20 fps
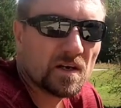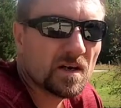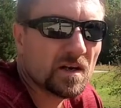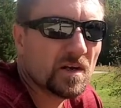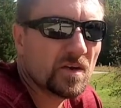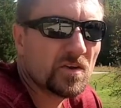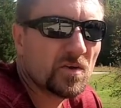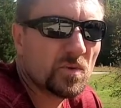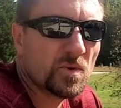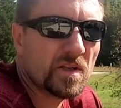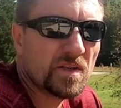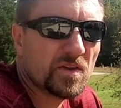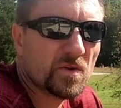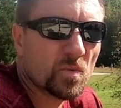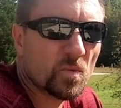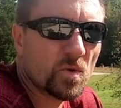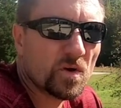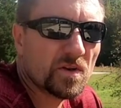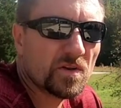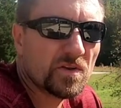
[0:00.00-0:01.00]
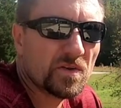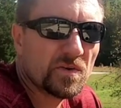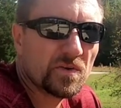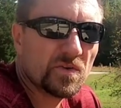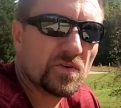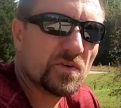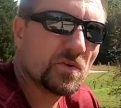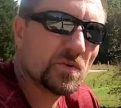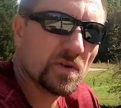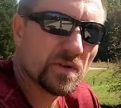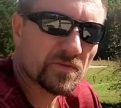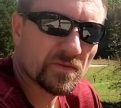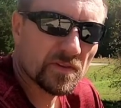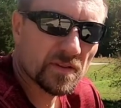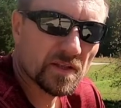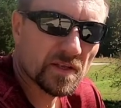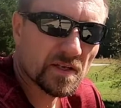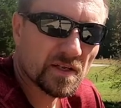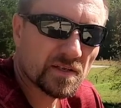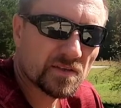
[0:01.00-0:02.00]
uh, you would either want to do two different
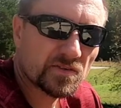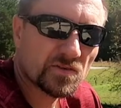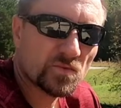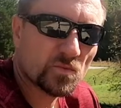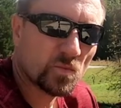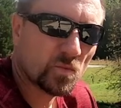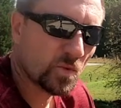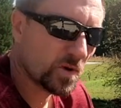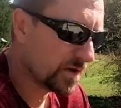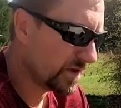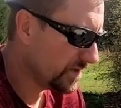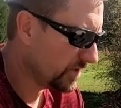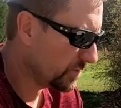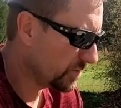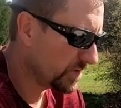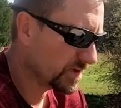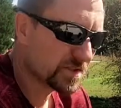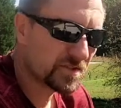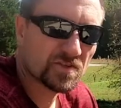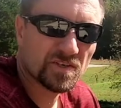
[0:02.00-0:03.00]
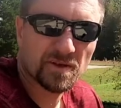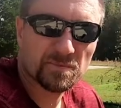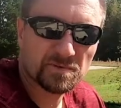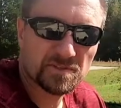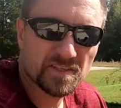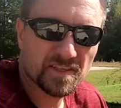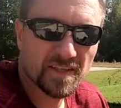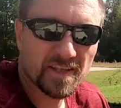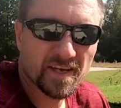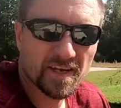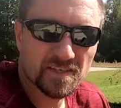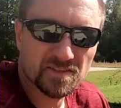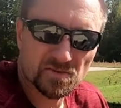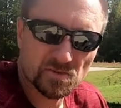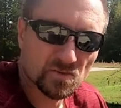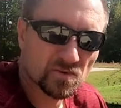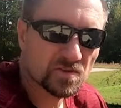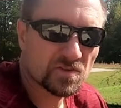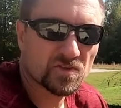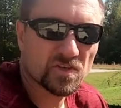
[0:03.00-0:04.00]
things. One, you want to strap it to the
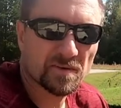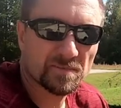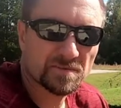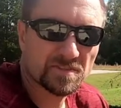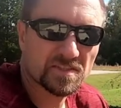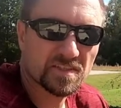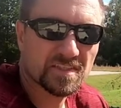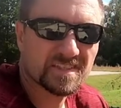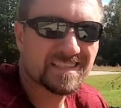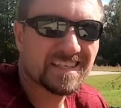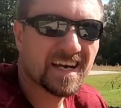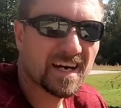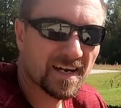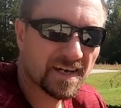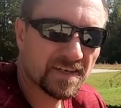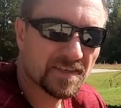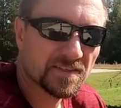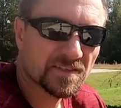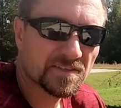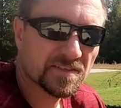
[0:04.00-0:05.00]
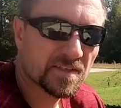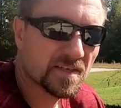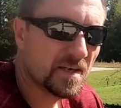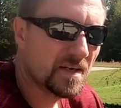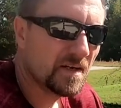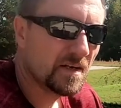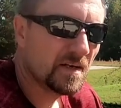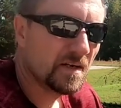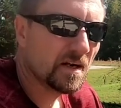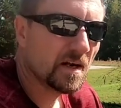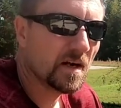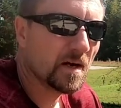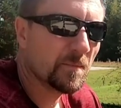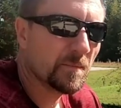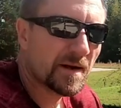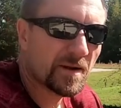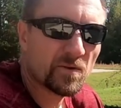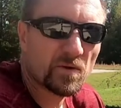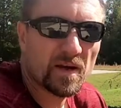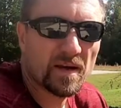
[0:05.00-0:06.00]
axle or strap it to the tires.
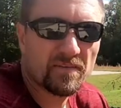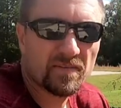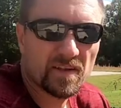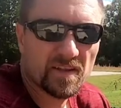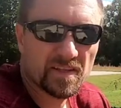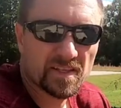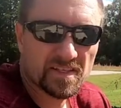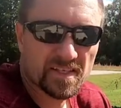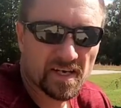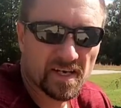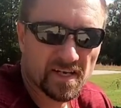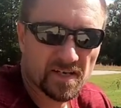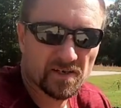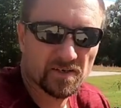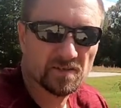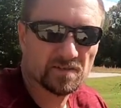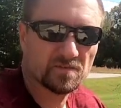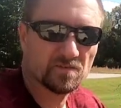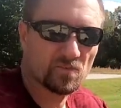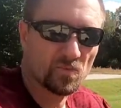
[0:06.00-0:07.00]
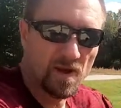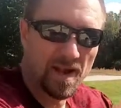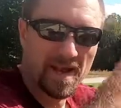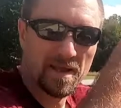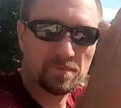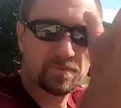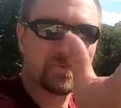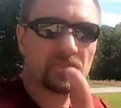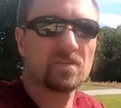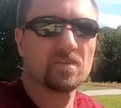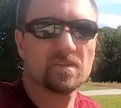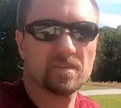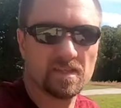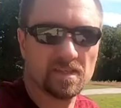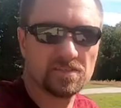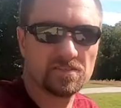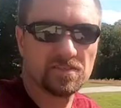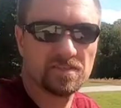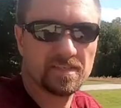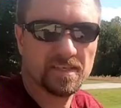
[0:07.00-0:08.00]
Um, I don't have any of the tire wraps
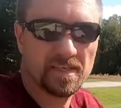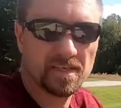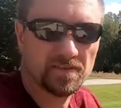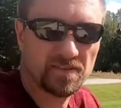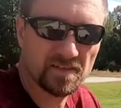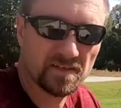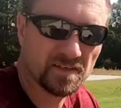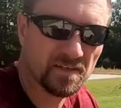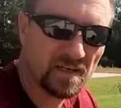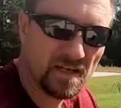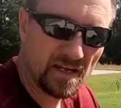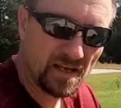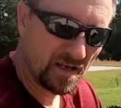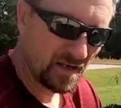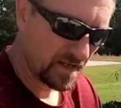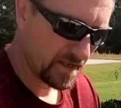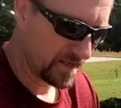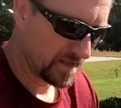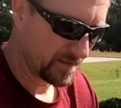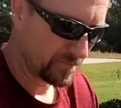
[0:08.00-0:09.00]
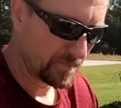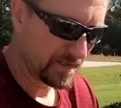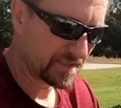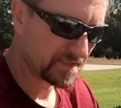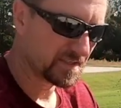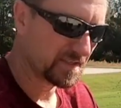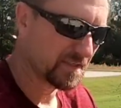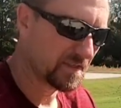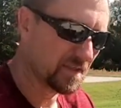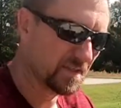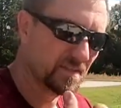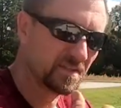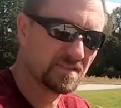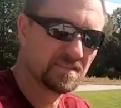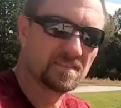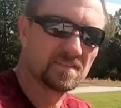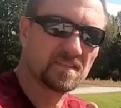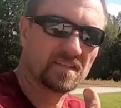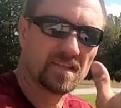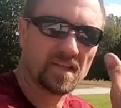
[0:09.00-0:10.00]
that you see out there. And basically all it is
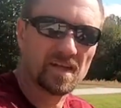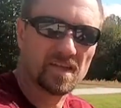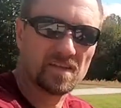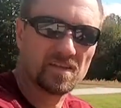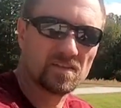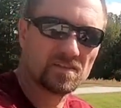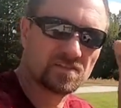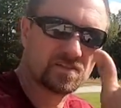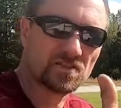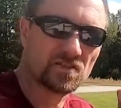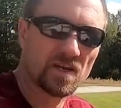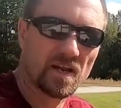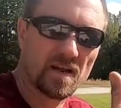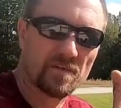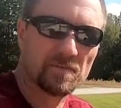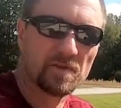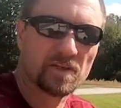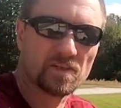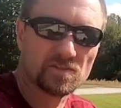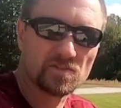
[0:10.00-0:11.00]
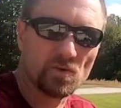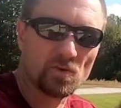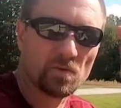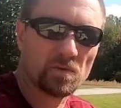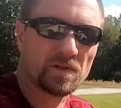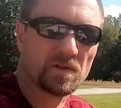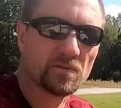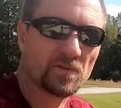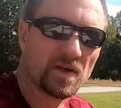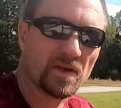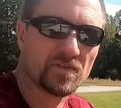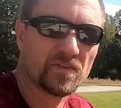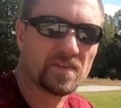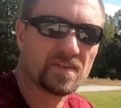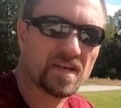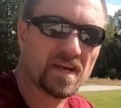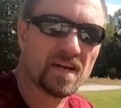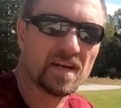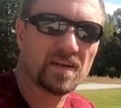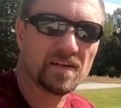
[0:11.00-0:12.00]
is a nylon strap that goes all the way around the
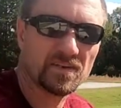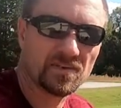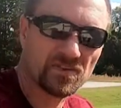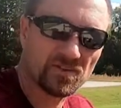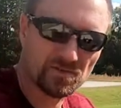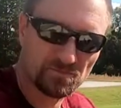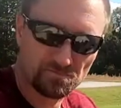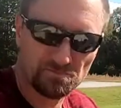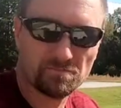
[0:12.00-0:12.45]
tire and you